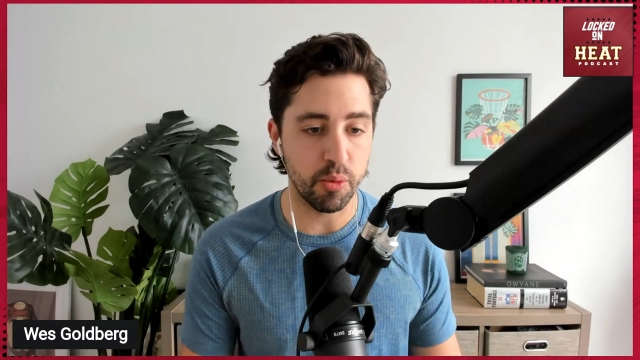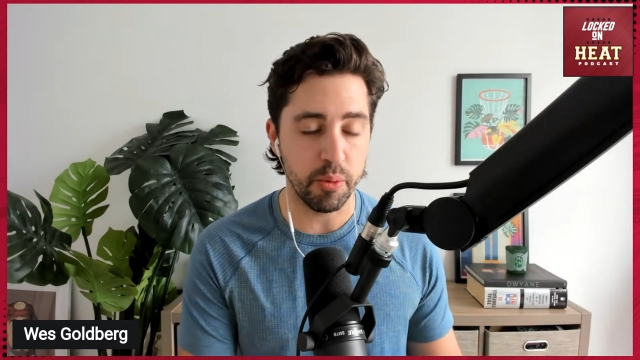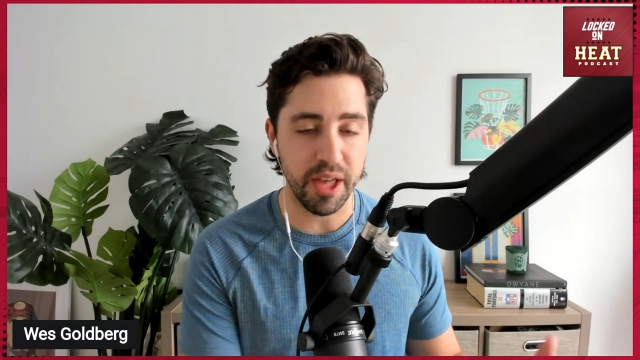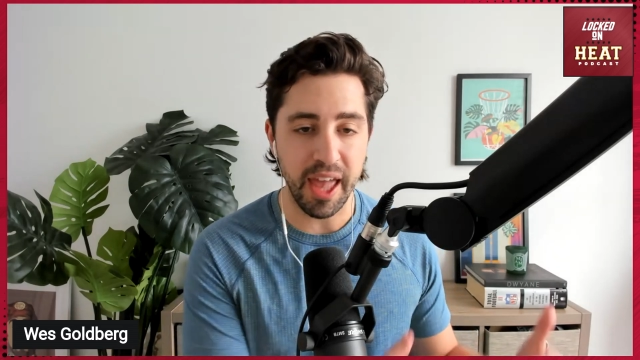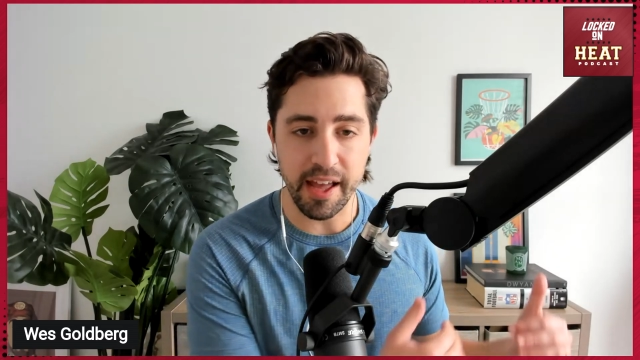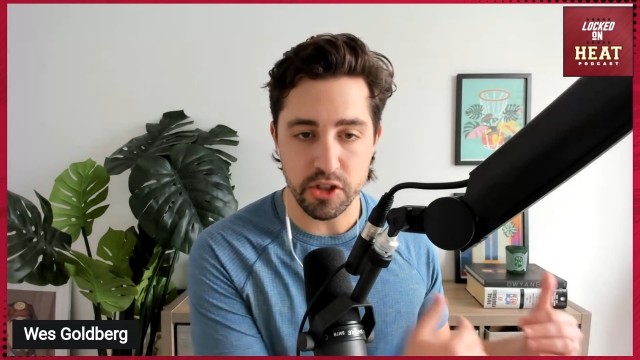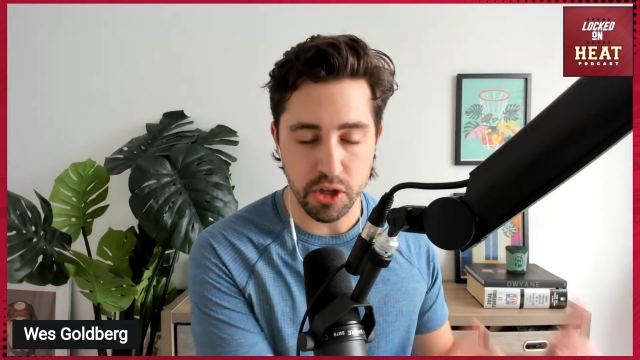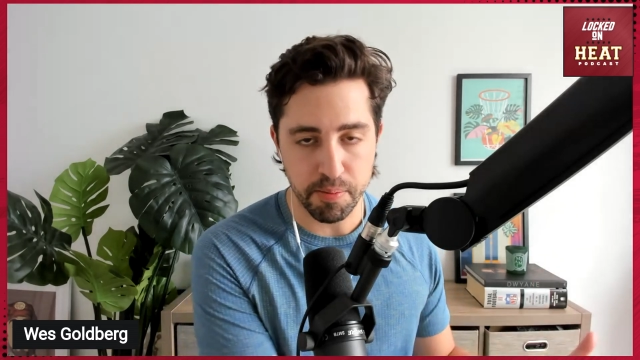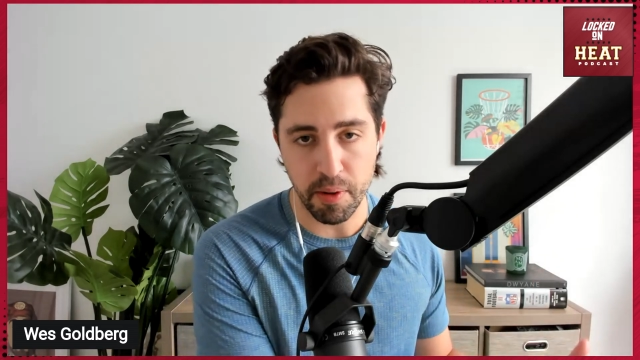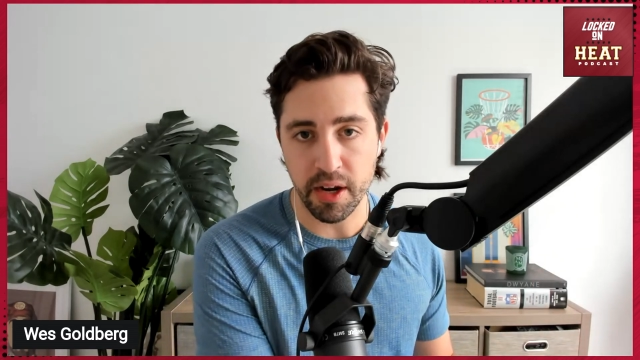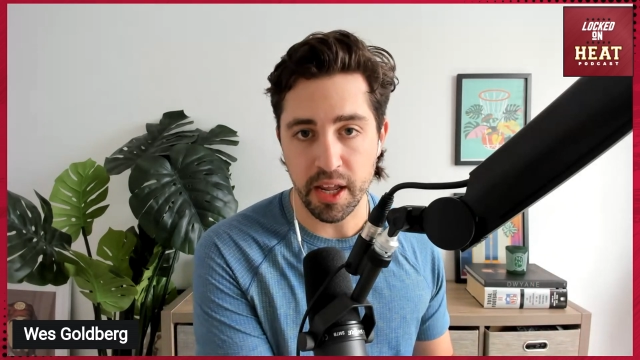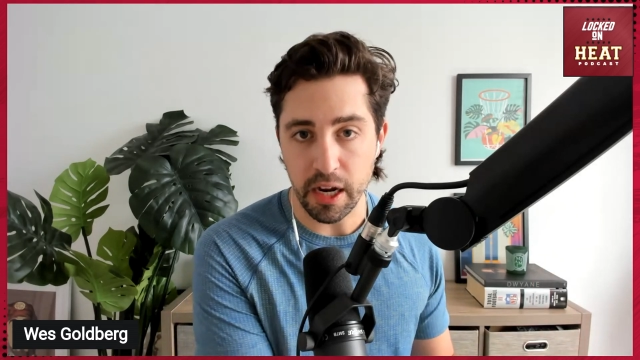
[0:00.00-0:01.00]
When we can't
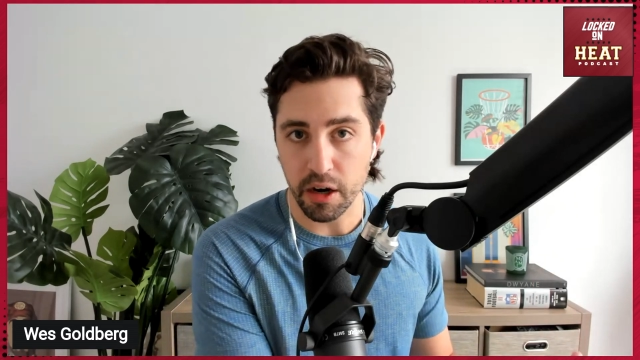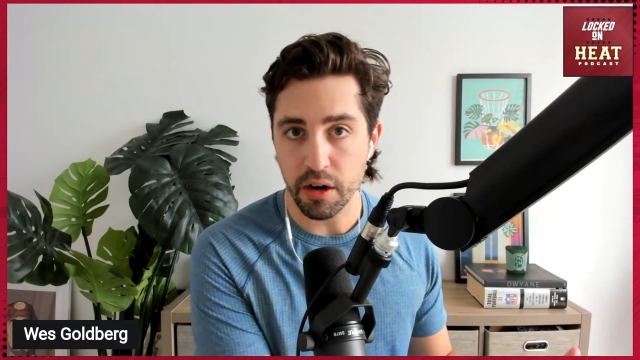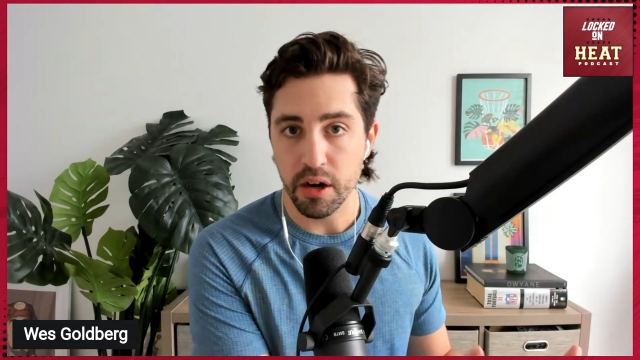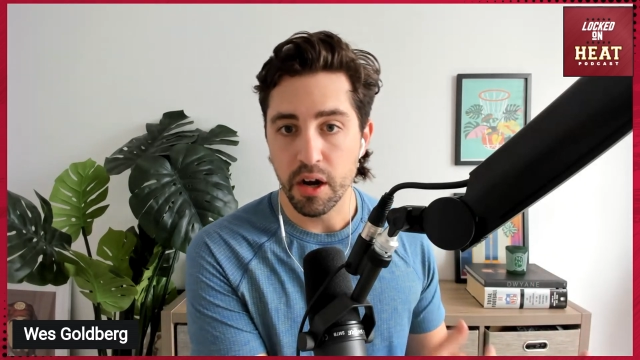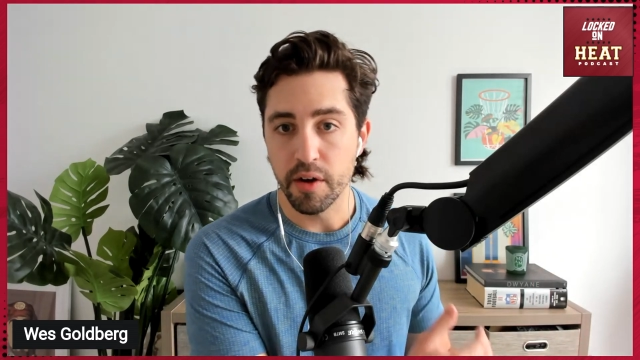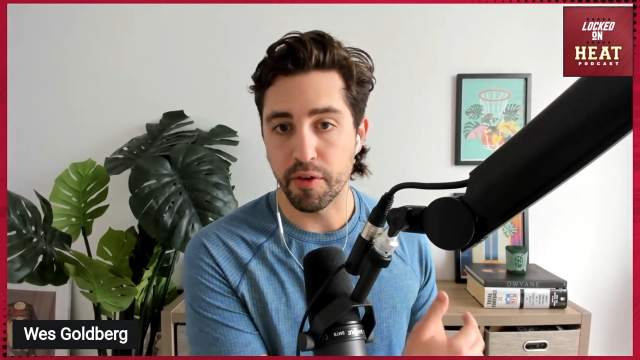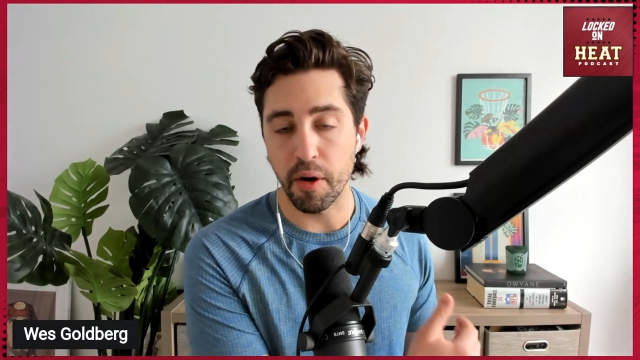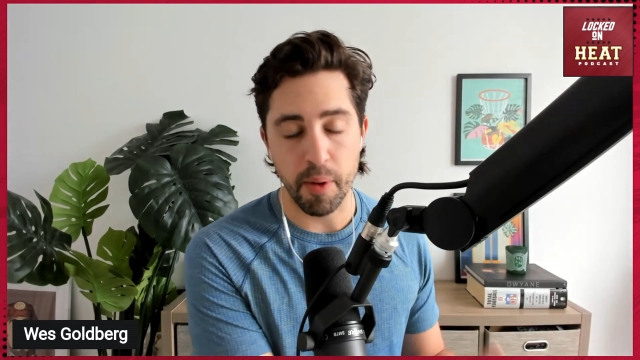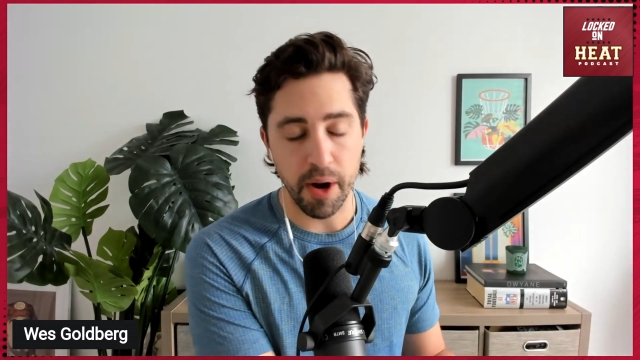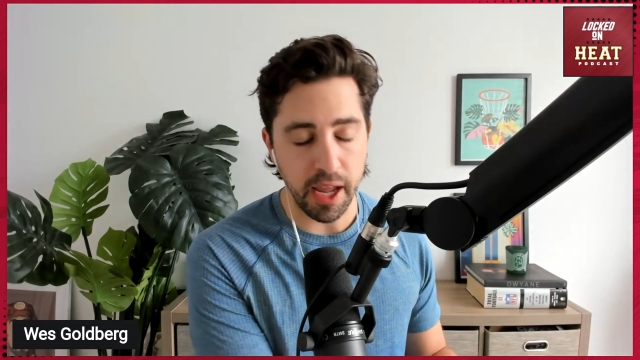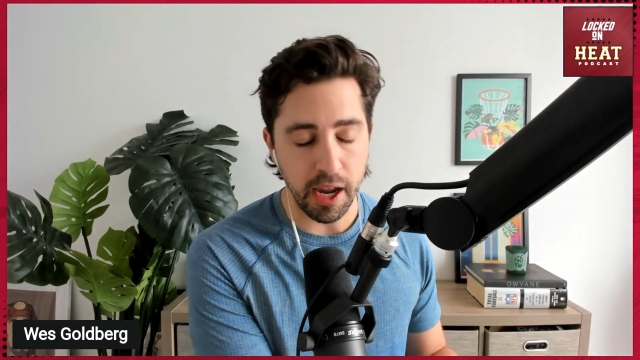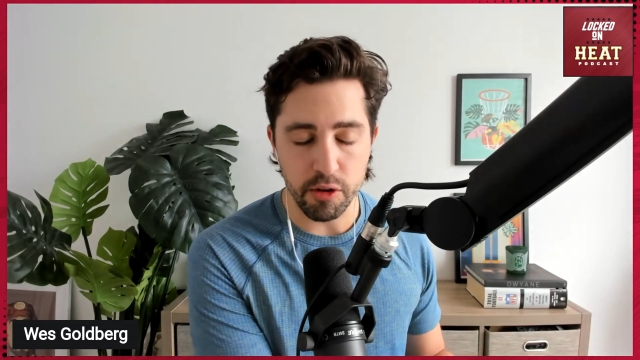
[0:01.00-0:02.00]
jump on here for a
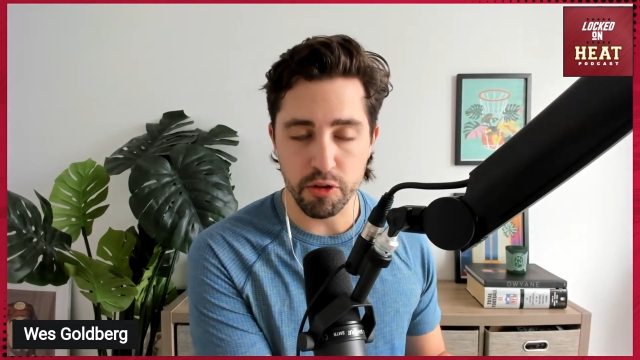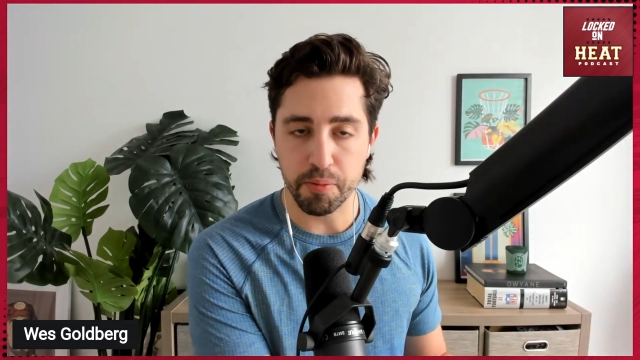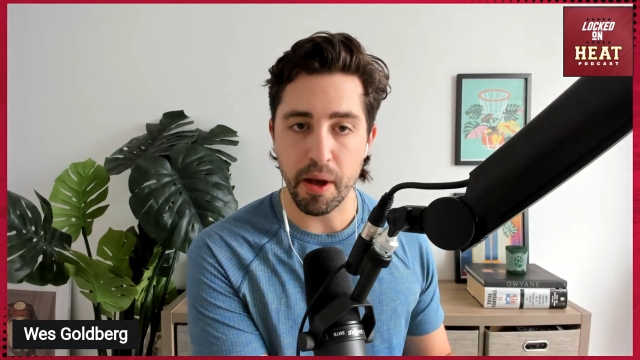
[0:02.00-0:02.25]
breaking news